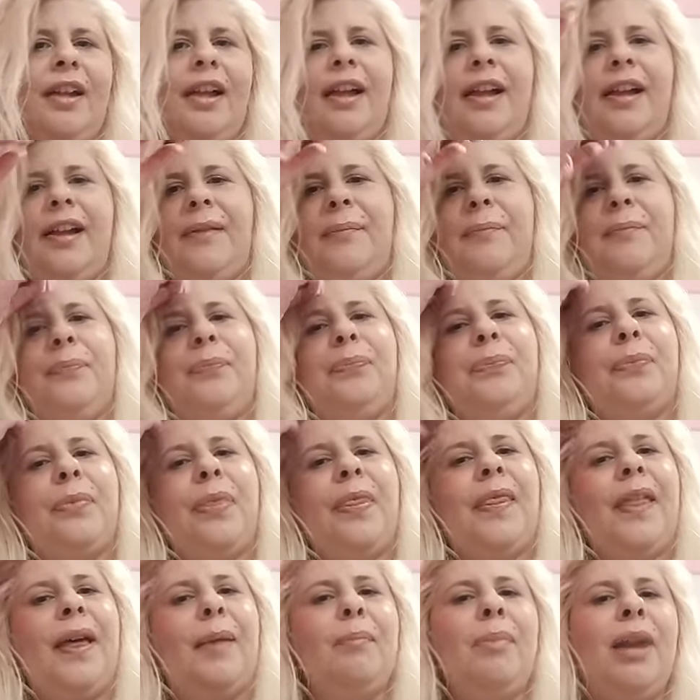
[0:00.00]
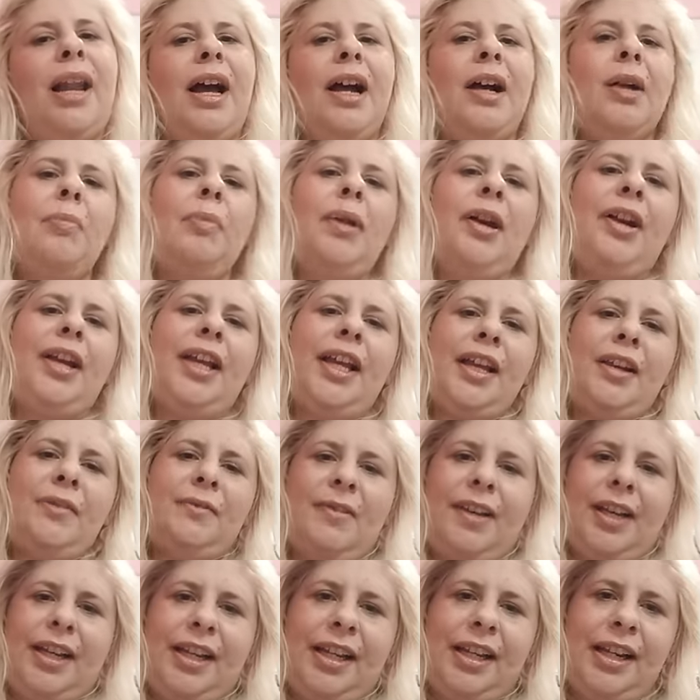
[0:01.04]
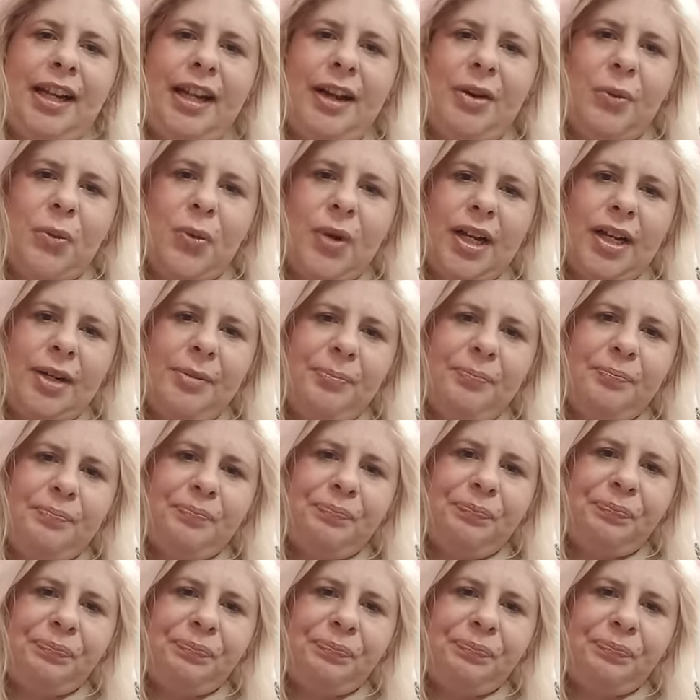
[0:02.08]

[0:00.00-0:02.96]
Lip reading: the blackberry and vanilla one.